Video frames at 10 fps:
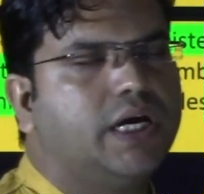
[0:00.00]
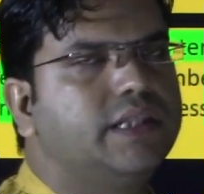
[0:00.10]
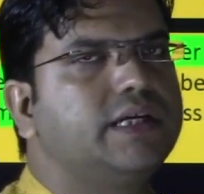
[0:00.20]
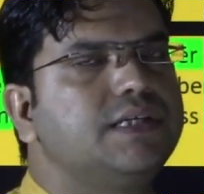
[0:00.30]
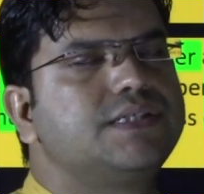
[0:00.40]

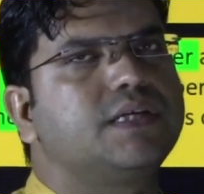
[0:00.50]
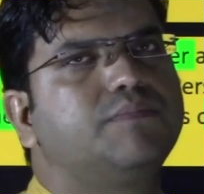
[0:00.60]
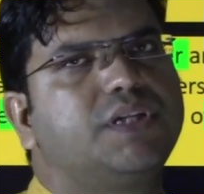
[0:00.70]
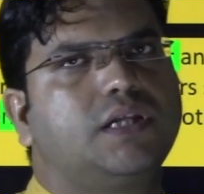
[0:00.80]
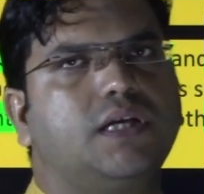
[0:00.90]
That is
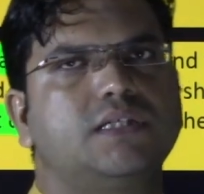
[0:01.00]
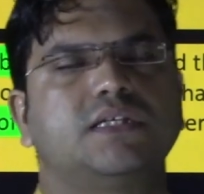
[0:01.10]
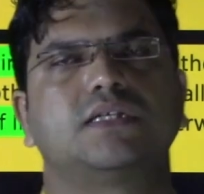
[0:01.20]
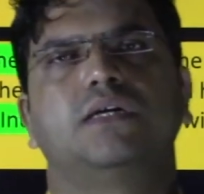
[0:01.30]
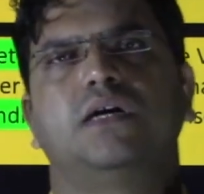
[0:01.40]
something that
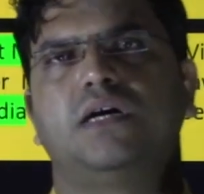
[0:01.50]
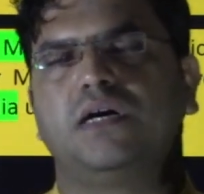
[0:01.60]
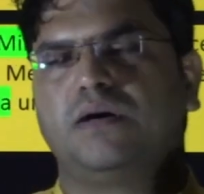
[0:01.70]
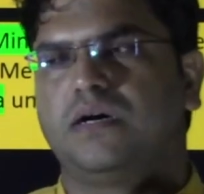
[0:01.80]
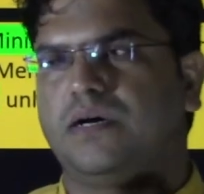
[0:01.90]

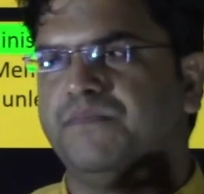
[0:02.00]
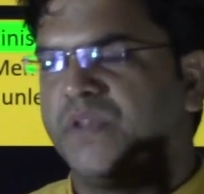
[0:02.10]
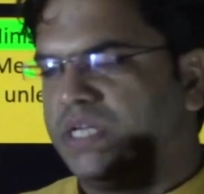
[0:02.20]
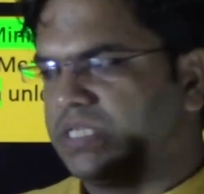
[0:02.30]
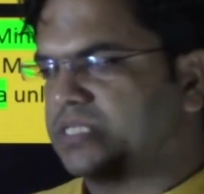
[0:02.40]
the
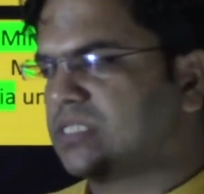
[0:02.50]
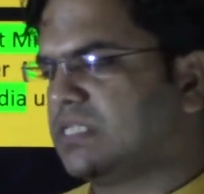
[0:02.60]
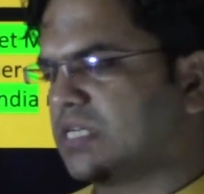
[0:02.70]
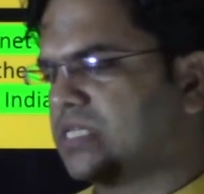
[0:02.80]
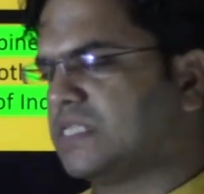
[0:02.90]

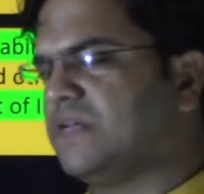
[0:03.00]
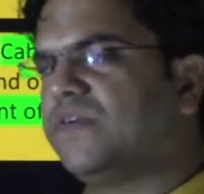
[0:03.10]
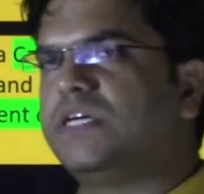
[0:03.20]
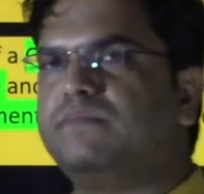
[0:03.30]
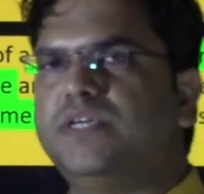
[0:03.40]
successive
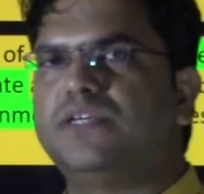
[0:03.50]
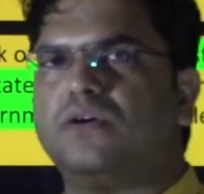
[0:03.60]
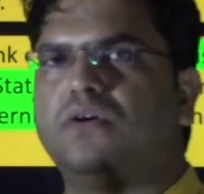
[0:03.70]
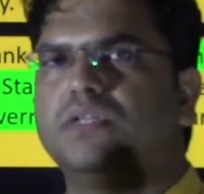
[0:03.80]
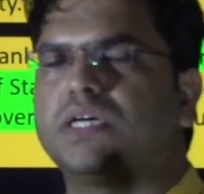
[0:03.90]
government
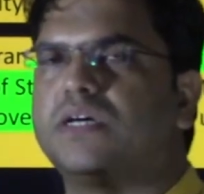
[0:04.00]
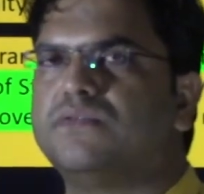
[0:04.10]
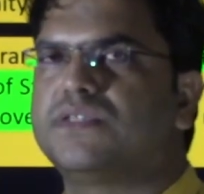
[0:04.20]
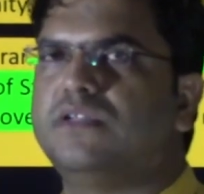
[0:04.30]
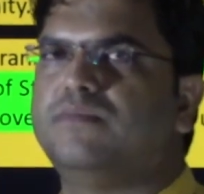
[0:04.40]
or the
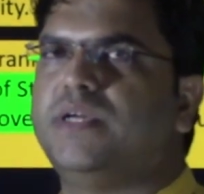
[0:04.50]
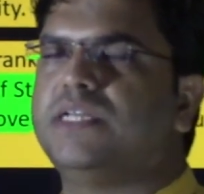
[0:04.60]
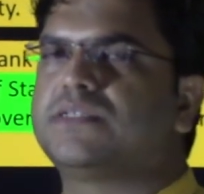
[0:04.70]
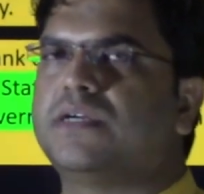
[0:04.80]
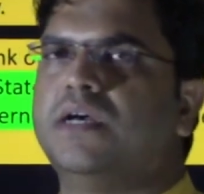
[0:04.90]
council of
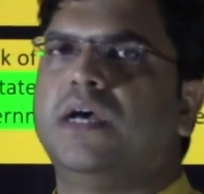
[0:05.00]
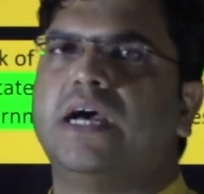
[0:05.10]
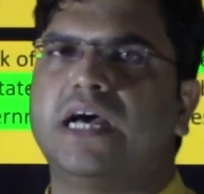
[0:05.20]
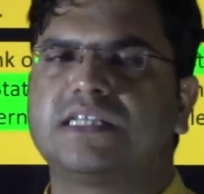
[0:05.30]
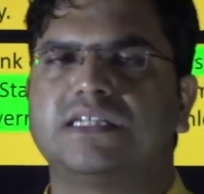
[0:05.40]
minister
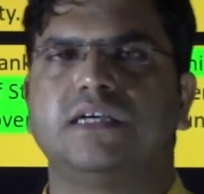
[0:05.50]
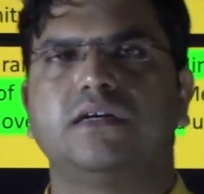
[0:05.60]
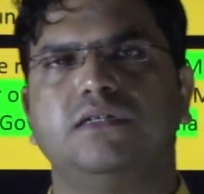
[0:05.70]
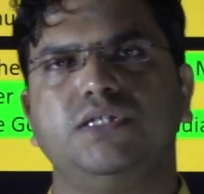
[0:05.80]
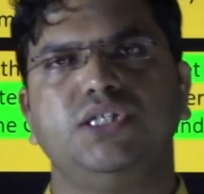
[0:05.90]
has
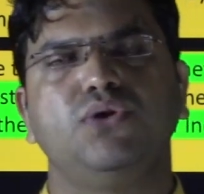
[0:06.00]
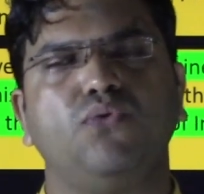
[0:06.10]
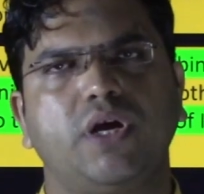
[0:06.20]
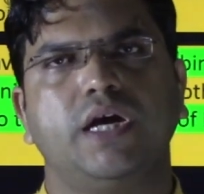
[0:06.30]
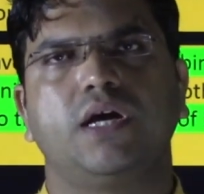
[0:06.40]
taken due
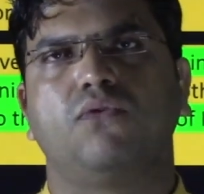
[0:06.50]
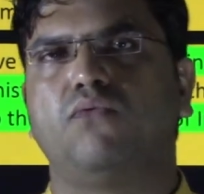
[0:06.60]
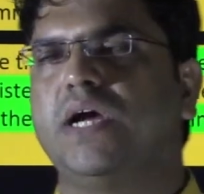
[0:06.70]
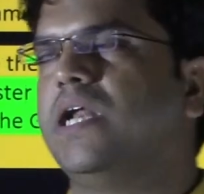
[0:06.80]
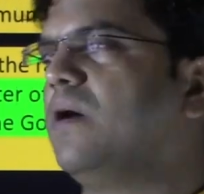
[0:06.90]
care
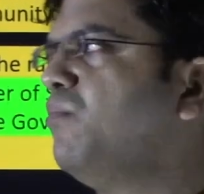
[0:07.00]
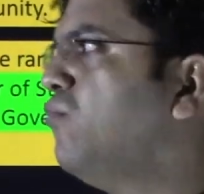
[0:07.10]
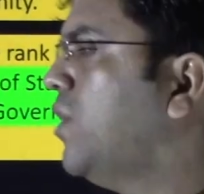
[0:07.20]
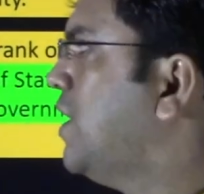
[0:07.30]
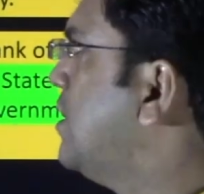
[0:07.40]
while
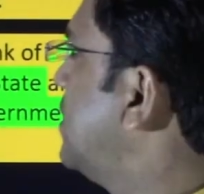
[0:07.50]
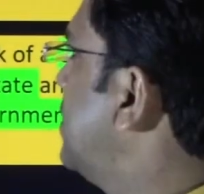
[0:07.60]
appointing,